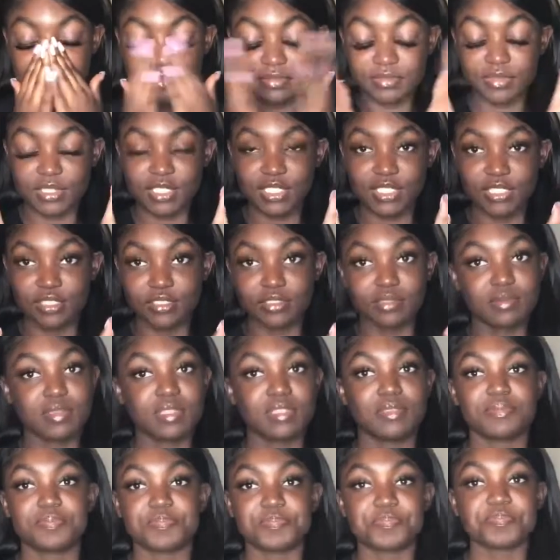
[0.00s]
Excuse
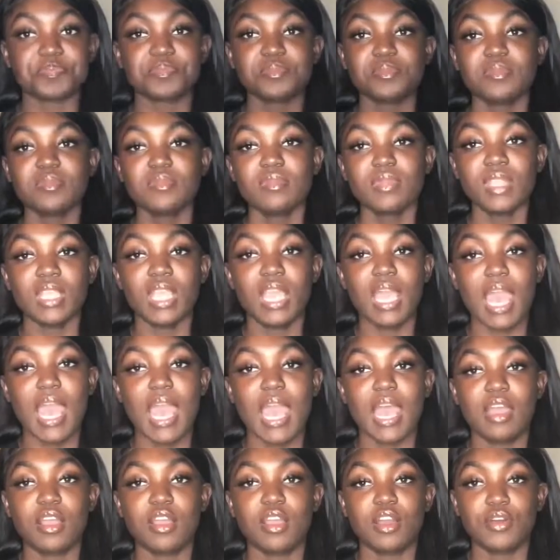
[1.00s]
me.
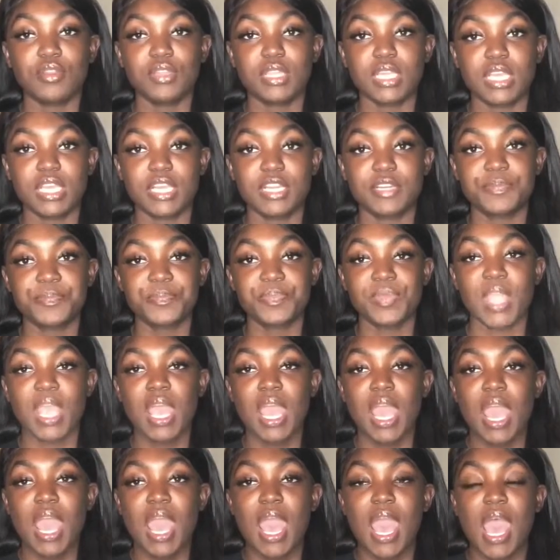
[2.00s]
I'll go there,
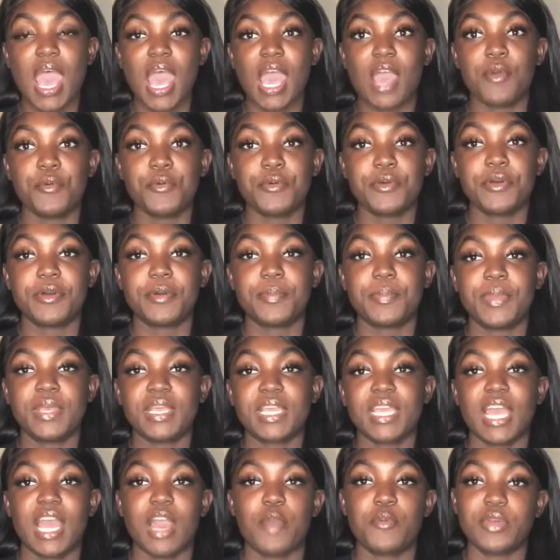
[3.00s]
I will
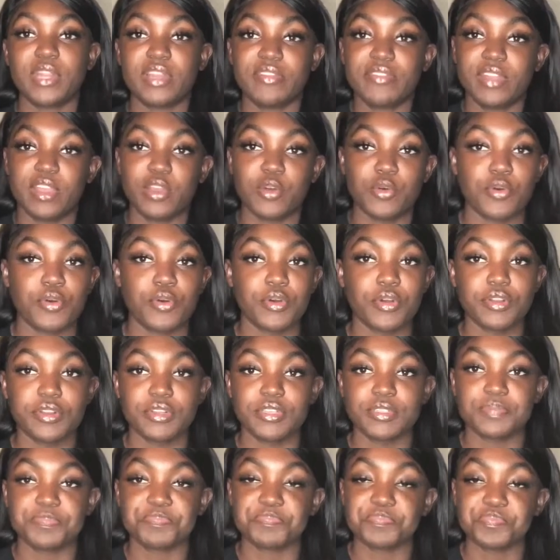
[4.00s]
pick out whatever they
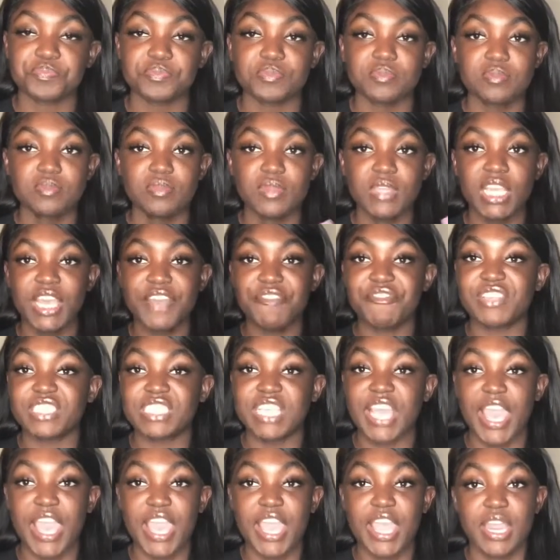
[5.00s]
ordered. If
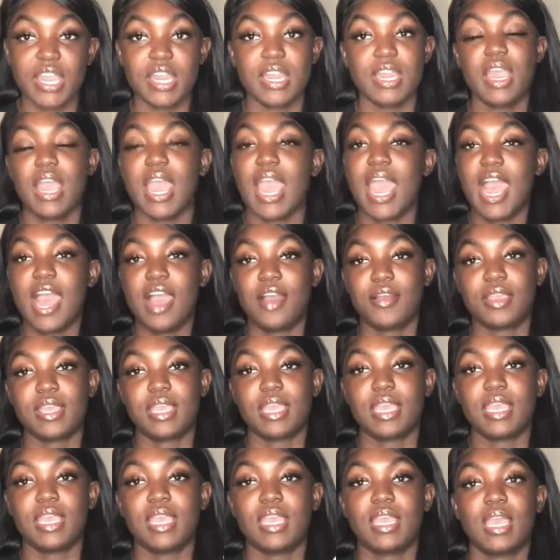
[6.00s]
it's hair, I'll
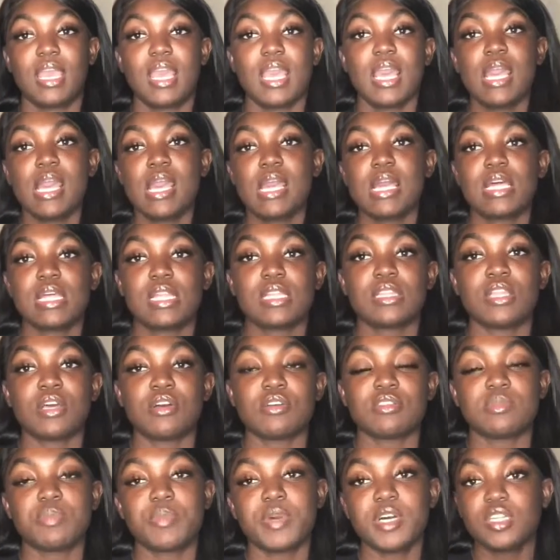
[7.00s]
get
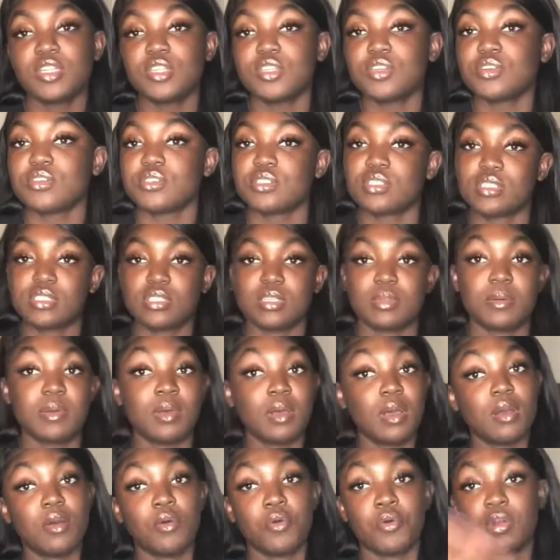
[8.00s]
those bundles
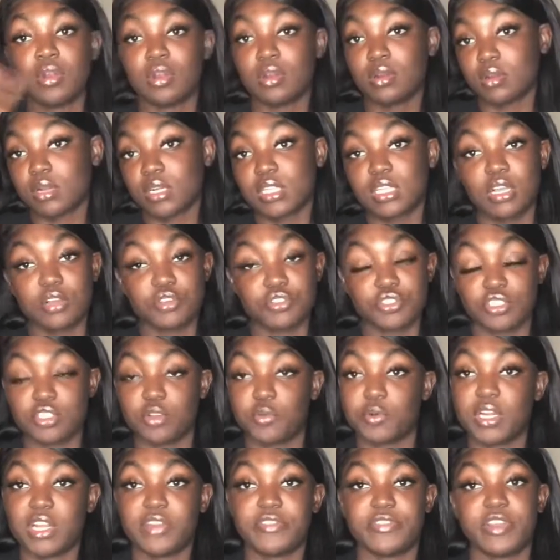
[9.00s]
or closures
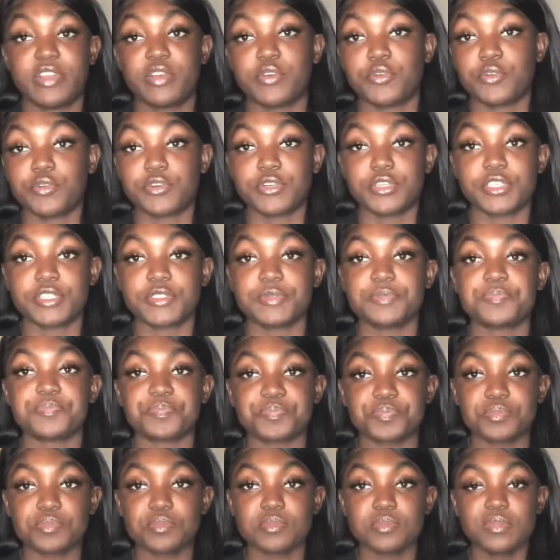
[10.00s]
or whatever they ordered,
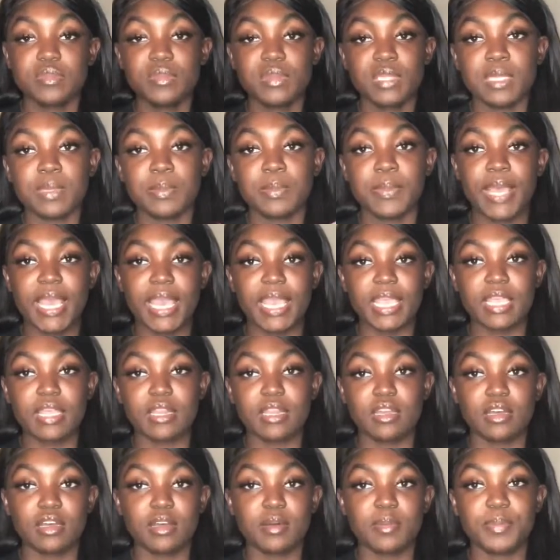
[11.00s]
pack
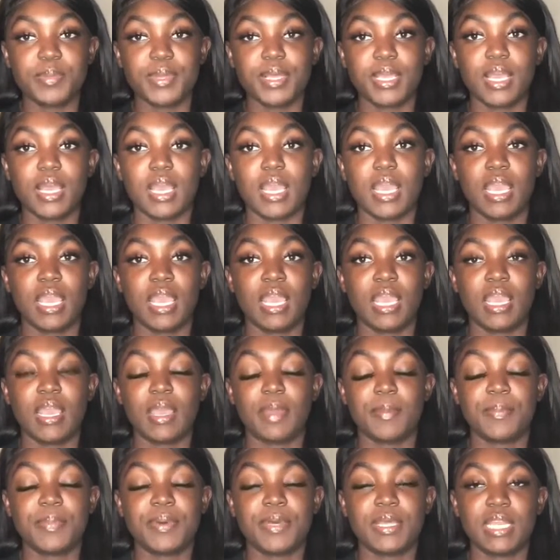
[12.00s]
it up,
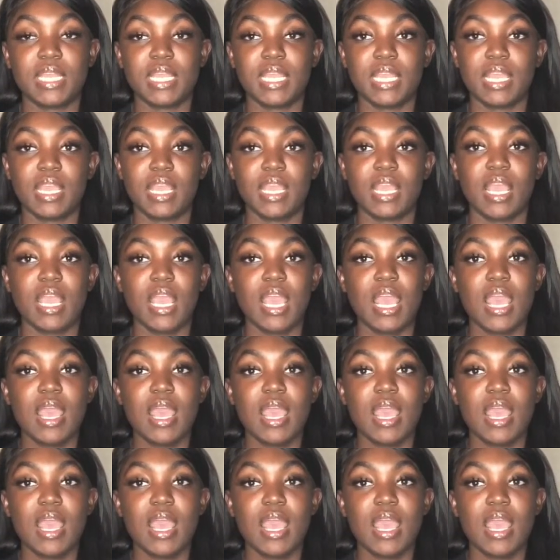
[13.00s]
and put in